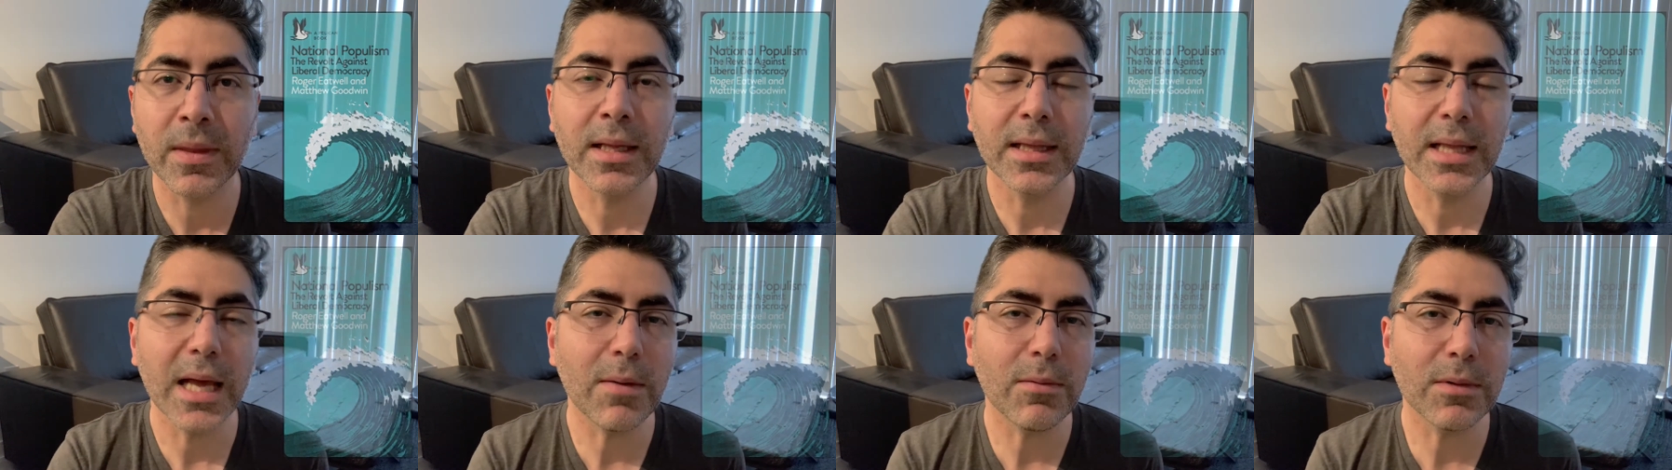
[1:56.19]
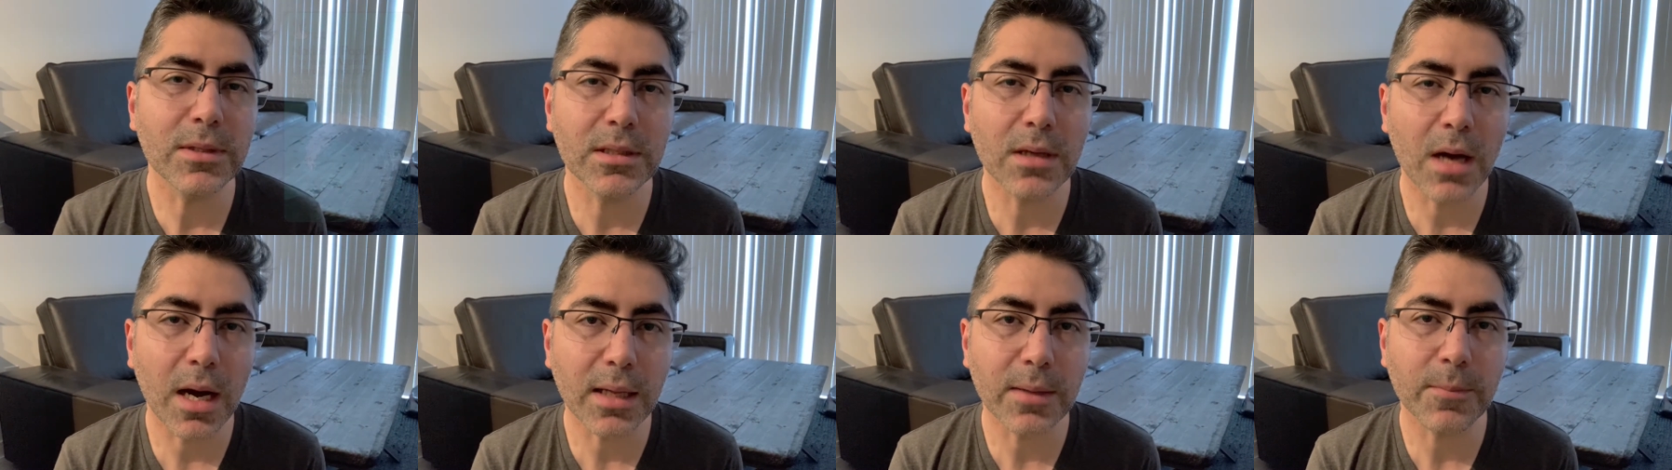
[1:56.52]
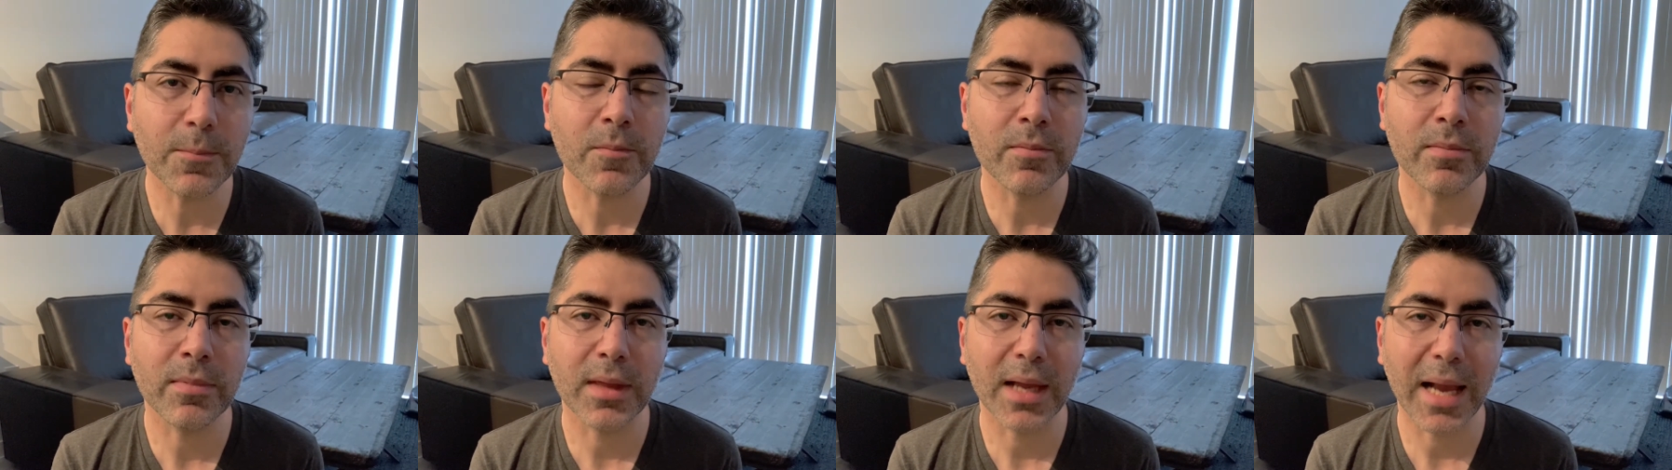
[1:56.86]
That was
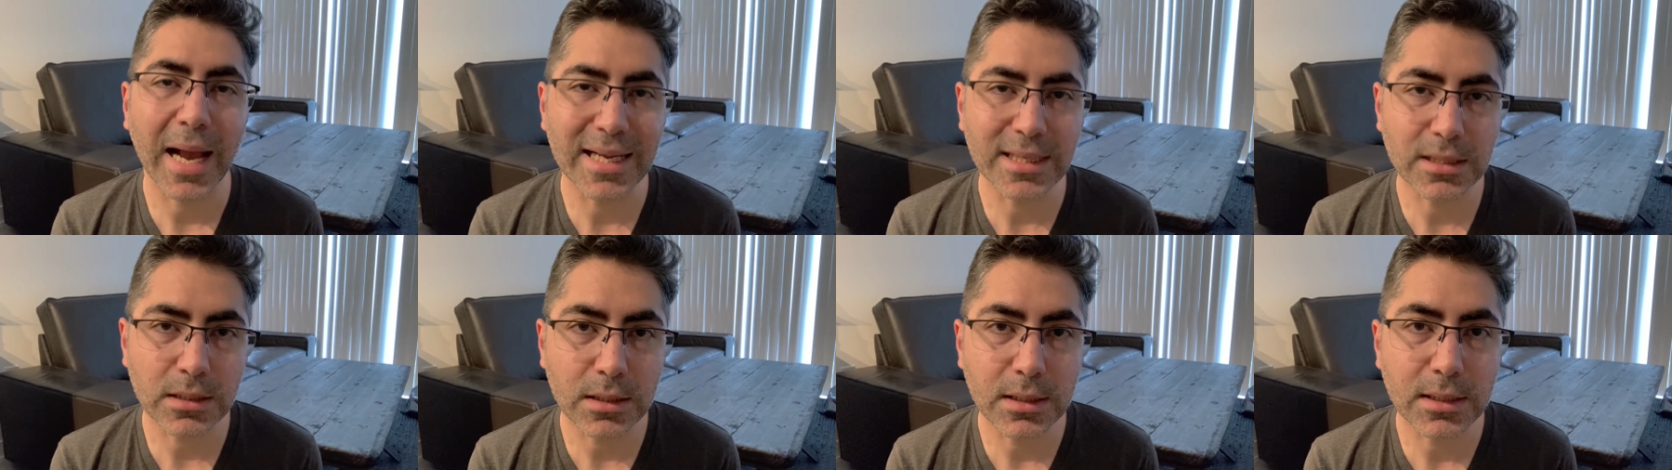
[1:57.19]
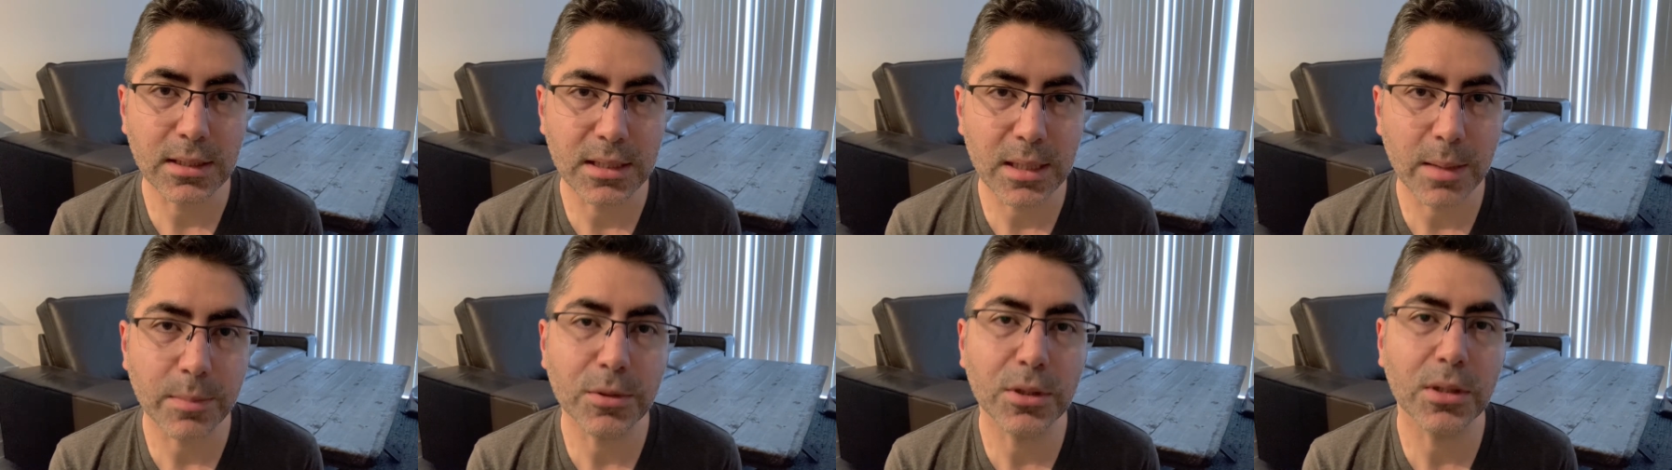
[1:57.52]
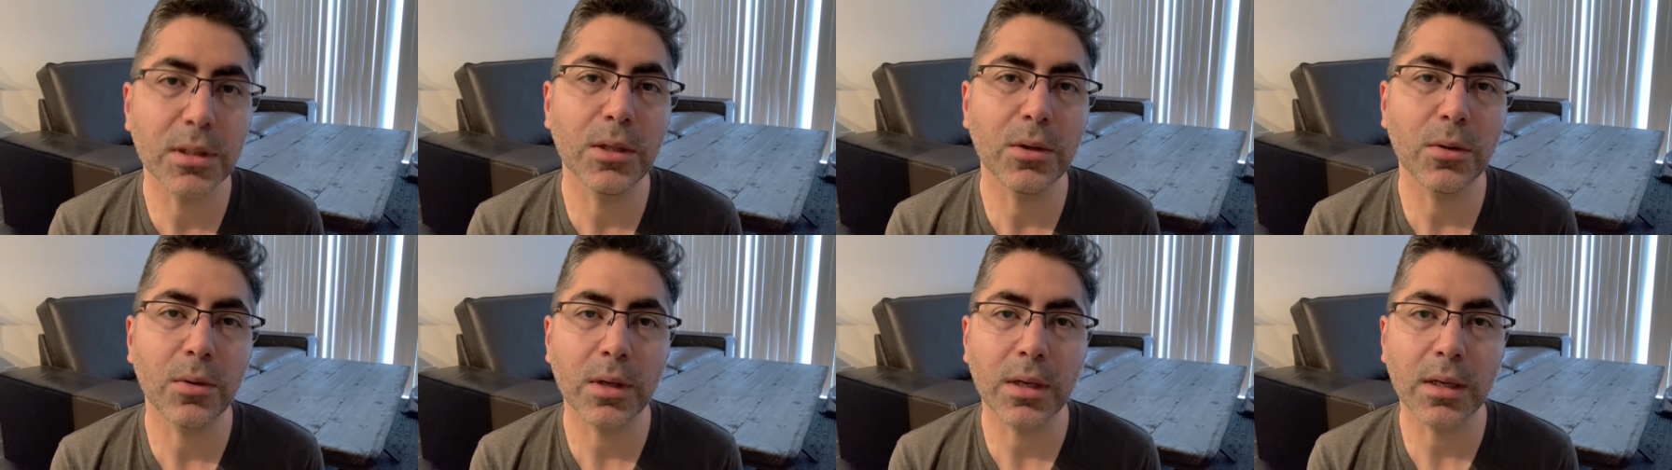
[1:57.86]
not as
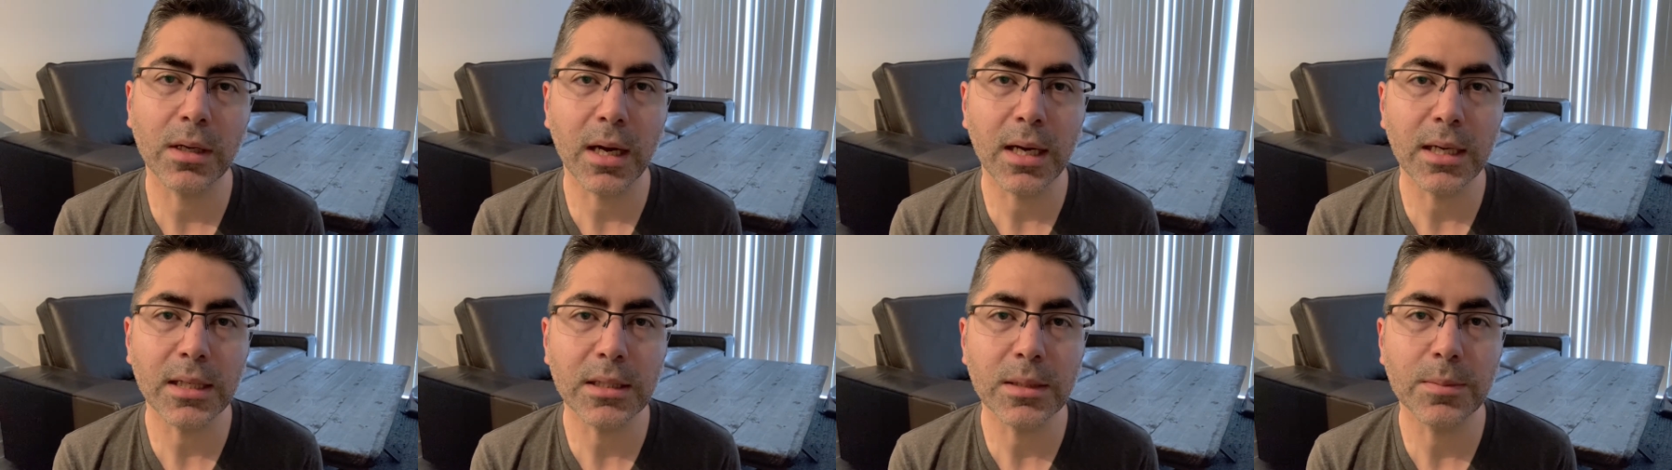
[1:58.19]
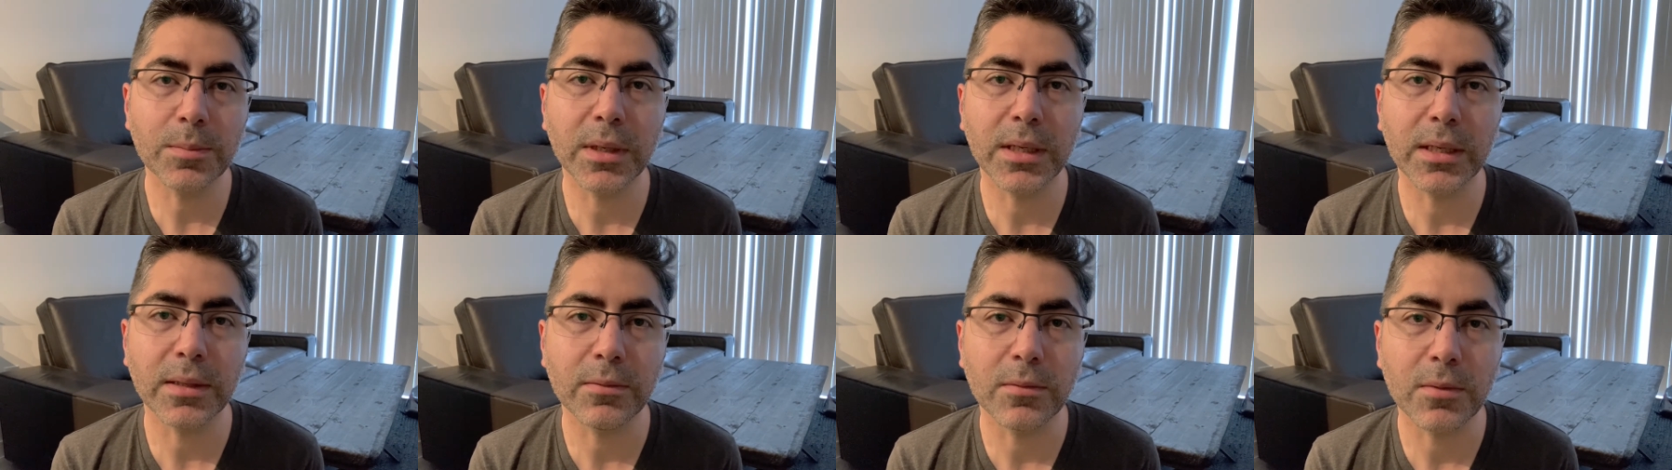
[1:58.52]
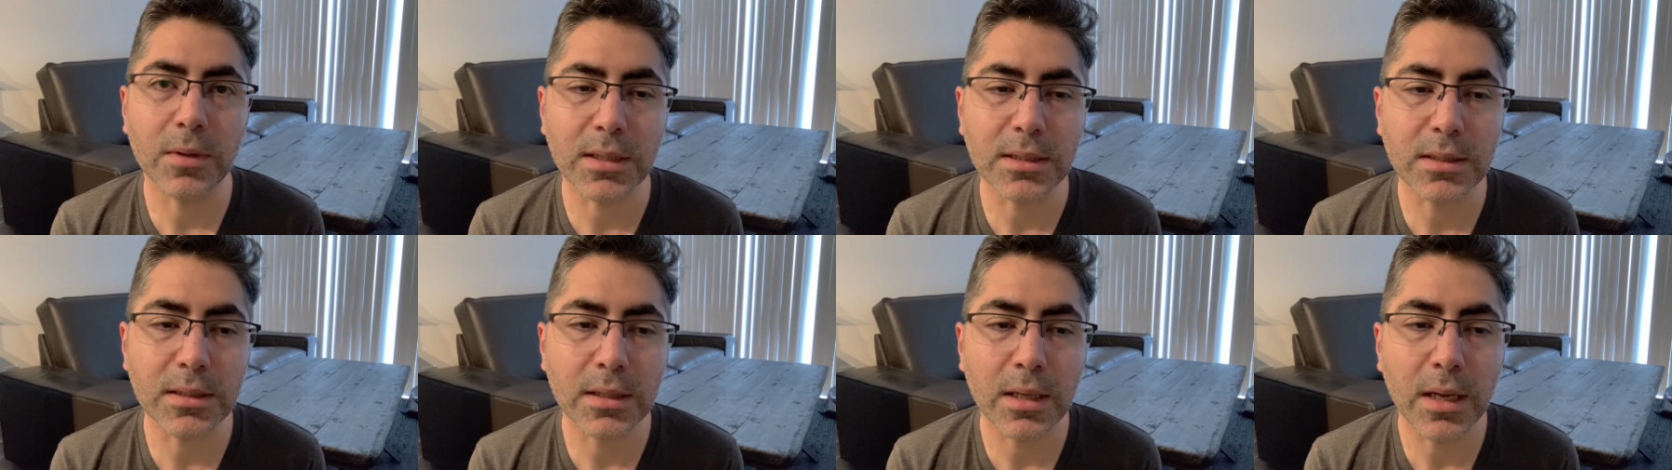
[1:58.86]
conceptually organized, but it
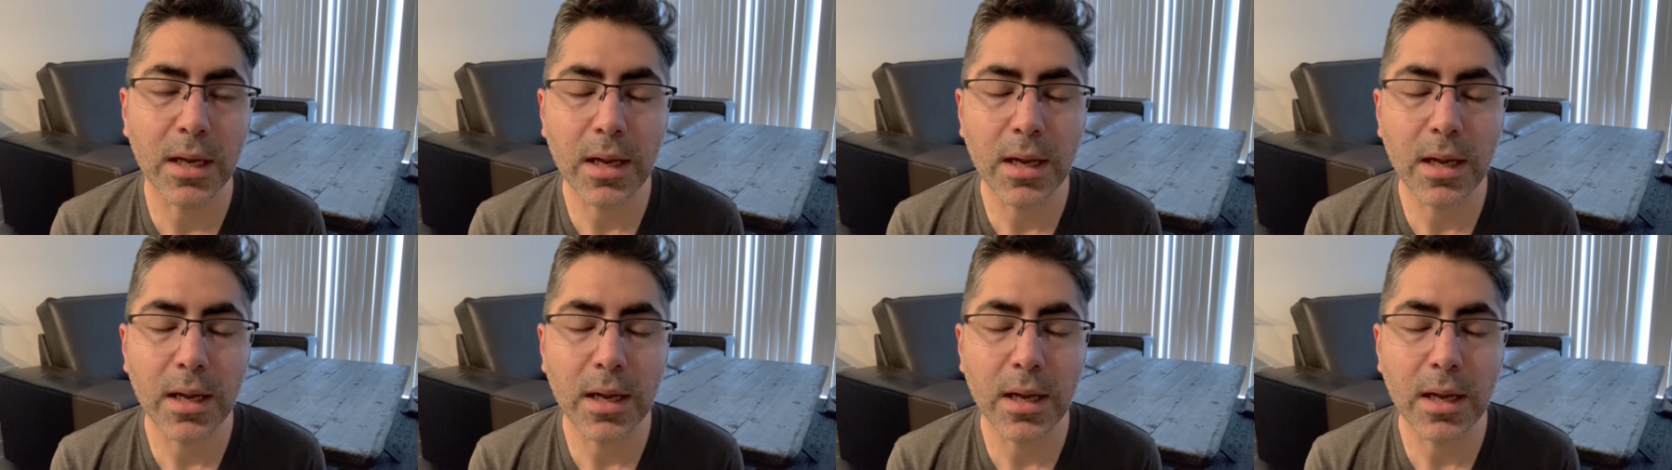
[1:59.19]
was